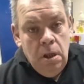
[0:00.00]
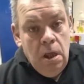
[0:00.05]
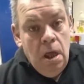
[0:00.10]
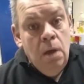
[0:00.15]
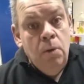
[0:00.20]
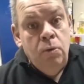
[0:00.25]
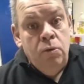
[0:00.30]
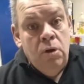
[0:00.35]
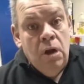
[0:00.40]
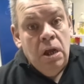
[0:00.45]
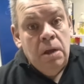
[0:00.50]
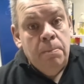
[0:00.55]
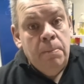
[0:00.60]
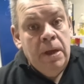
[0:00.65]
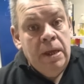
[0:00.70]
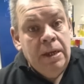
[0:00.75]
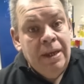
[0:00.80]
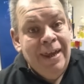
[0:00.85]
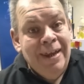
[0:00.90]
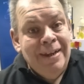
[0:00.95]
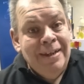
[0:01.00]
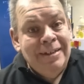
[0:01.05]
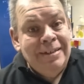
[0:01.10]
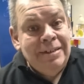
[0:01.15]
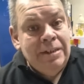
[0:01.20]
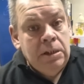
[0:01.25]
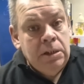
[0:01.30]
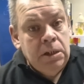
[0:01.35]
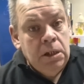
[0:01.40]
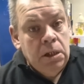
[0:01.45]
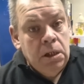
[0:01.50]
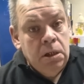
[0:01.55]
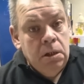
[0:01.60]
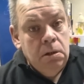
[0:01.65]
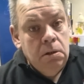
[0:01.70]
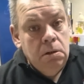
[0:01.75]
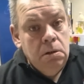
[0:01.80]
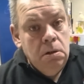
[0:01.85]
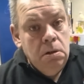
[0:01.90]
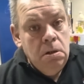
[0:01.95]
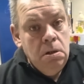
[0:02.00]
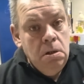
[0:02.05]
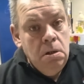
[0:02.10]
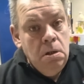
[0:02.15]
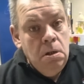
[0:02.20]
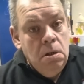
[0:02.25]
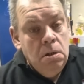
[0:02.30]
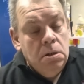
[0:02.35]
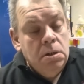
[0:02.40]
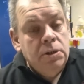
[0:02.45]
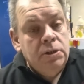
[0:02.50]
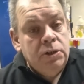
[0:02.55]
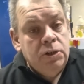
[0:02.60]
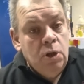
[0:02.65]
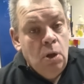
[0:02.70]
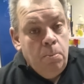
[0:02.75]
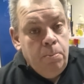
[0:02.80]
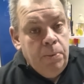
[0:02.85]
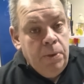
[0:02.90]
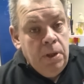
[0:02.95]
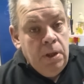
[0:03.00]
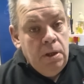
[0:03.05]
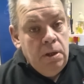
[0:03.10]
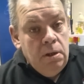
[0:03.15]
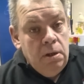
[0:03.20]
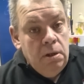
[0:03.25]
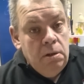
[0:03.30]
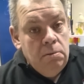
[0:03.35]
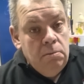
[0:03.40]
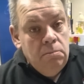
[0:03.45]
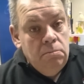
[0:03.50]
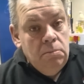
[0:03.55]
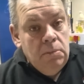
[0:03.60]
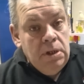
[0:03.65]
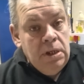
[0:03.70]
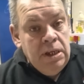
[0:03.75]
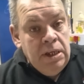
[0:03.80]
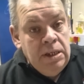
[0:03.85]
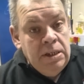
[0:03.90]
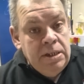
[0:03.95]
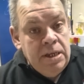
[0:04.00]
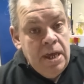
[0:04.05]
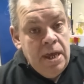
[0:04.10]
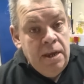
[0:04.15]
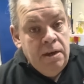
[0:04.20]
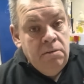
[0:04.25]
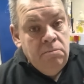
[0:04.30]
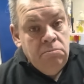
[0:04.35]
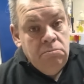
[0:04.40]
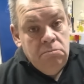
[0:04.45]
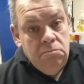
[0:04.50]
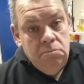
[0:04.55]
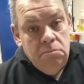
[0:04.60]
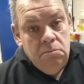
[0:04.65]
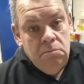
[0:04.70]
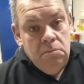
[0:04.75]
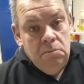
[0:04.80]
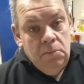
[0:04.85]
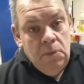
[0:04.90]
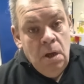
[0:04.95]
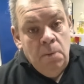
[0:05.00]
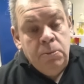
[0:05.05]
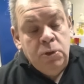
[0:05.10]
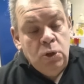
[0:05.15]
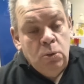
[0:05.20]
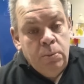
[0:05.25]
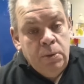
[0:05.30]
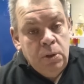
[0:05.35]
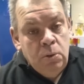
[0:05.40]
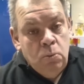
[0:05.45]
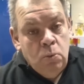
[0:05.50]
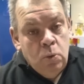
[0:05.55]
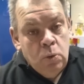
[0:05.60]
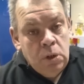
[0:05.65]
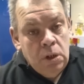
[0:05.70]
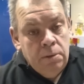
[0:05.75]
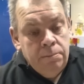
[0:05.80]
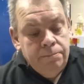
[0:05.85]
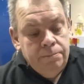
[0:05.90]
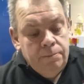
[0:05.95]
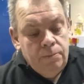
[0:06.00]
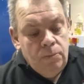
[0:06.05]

I would recommend getting something to stop the E10 absorbing the water.